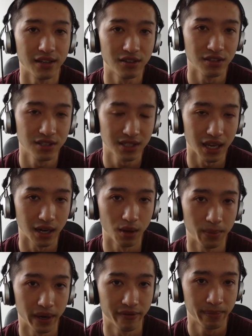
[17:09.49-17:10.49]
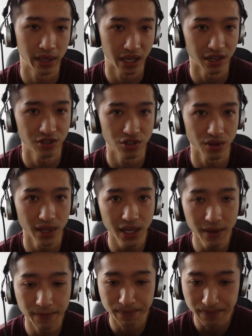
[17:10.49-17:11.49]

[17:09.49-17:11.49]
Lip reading: do see a little bit of potential there.